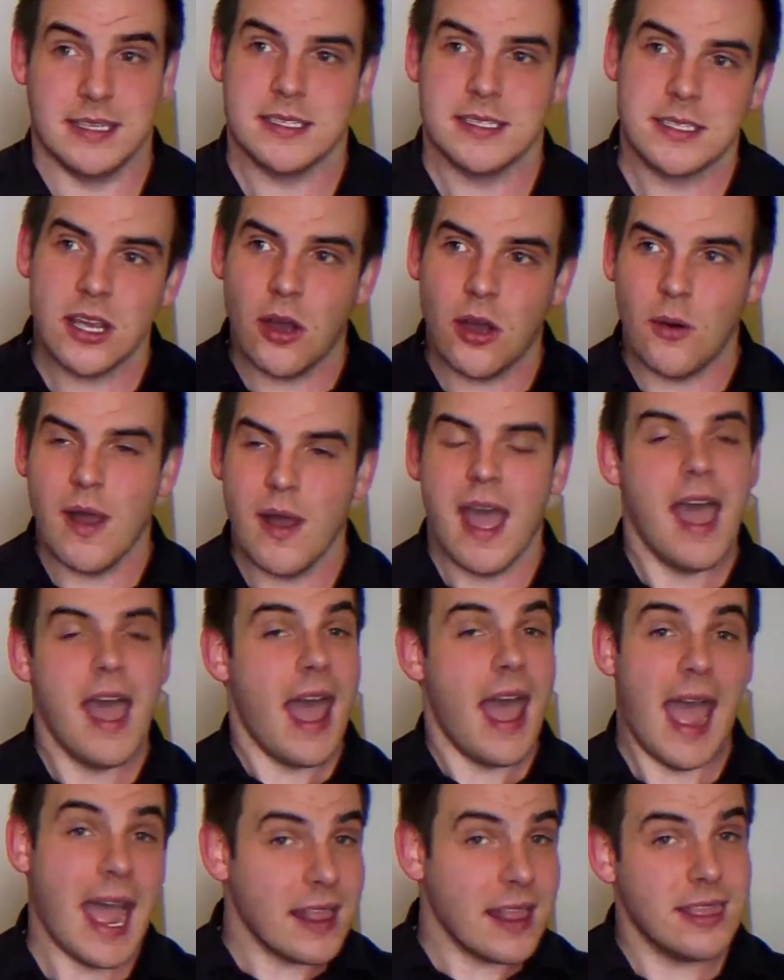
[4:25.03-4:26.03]
So,
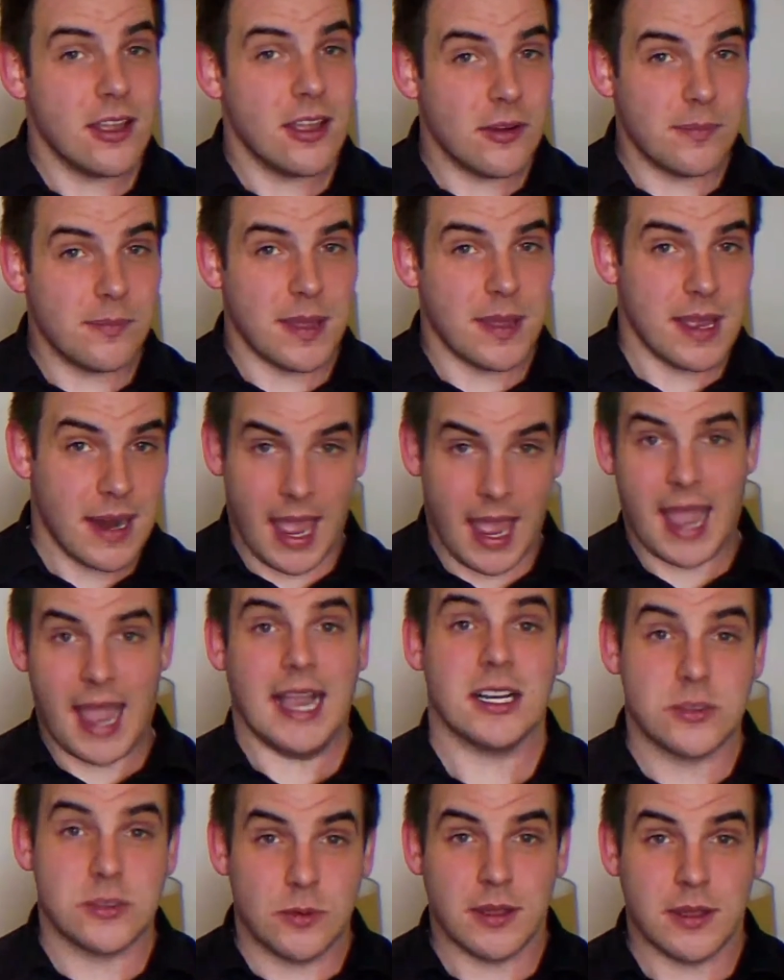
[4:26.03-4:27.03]
had there been
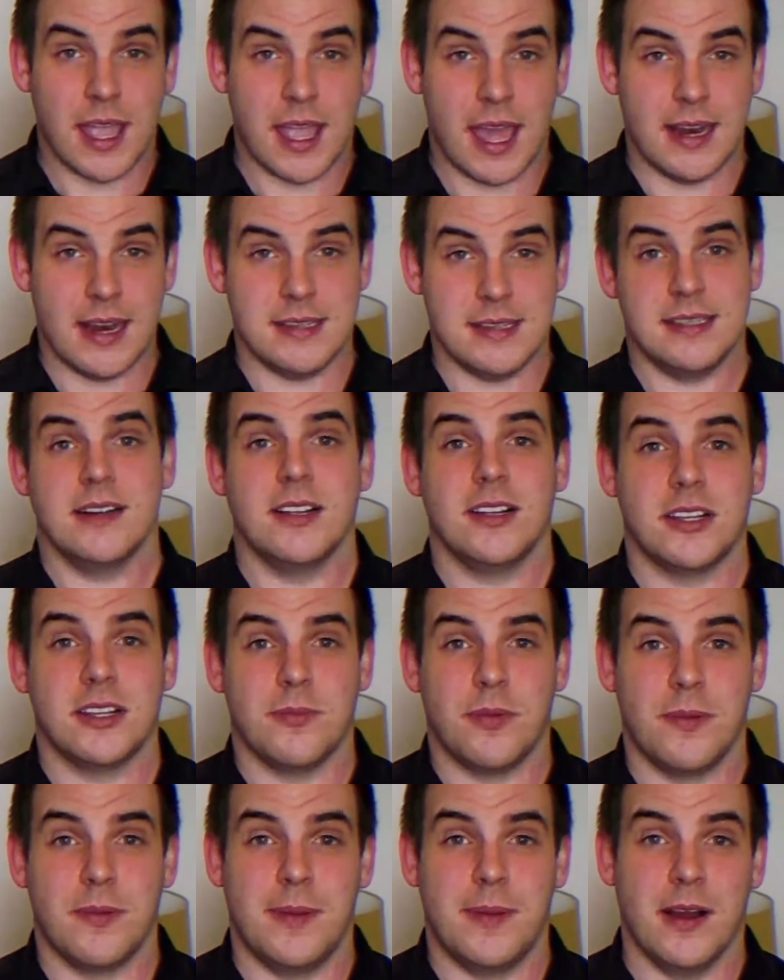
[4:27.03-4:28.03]
actual cannons there at the
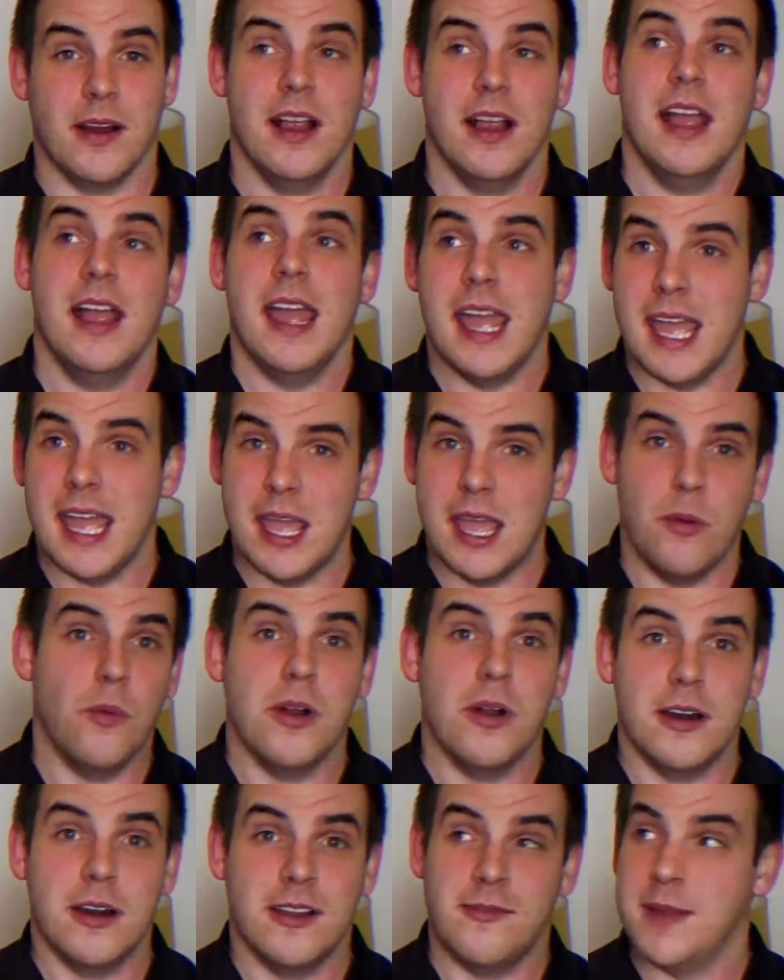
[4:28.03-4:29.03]
premiere, it
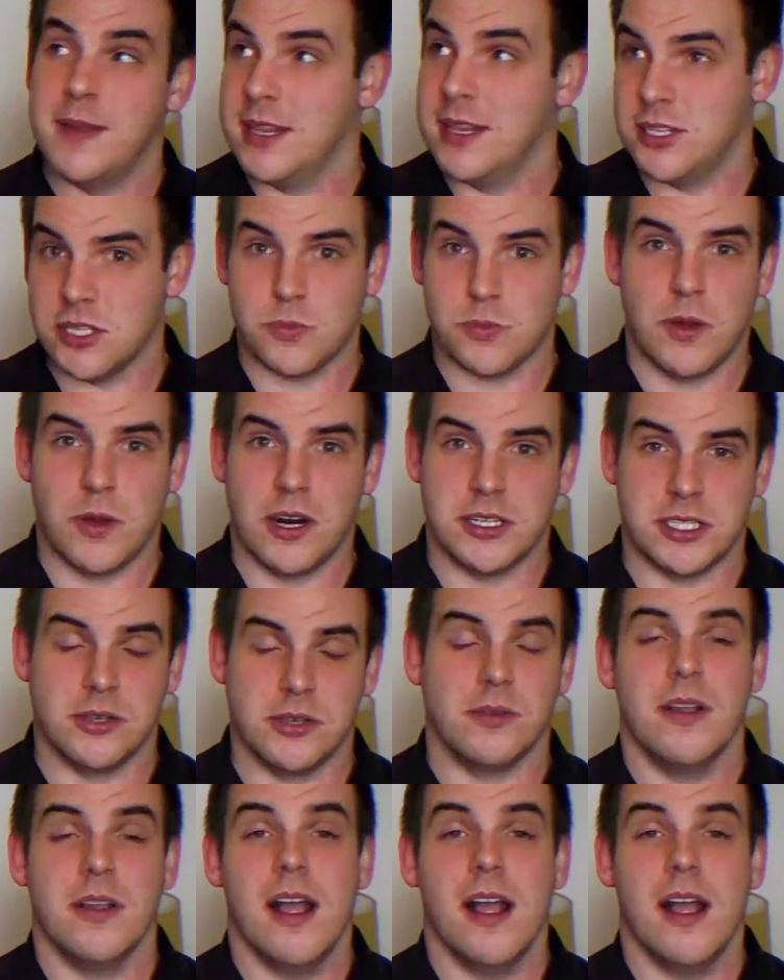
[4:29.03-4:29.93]
wouldn't have been just 1 or 2.